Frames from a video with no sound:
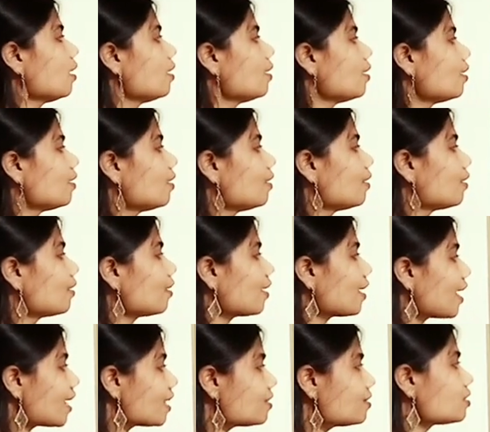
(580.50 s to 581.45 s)

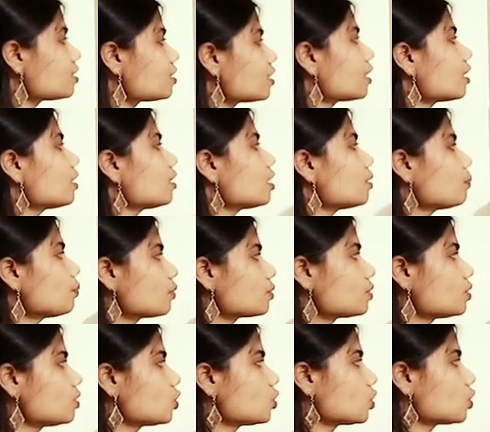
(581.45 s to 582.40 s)
raised in the
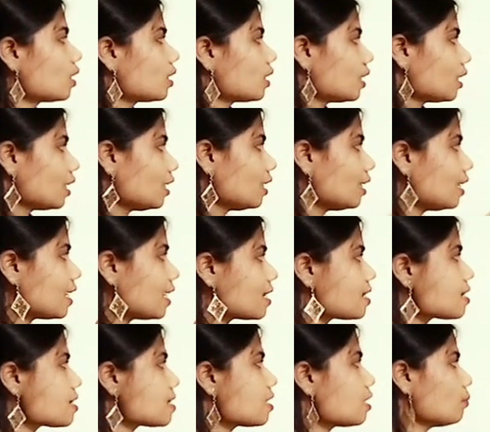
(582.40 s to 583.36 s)
position in
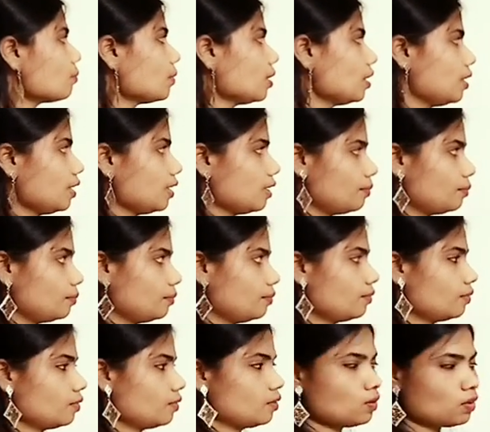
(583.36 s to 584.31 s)
denser medium,
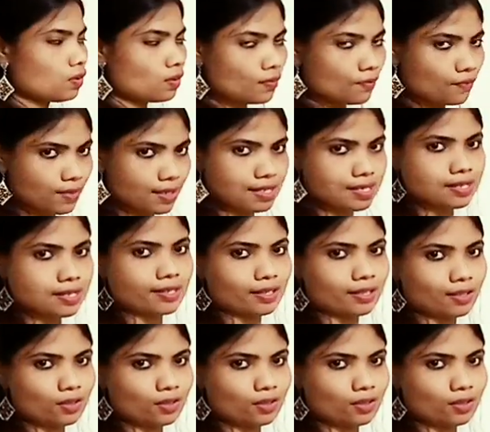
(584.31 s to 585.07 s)
obviously,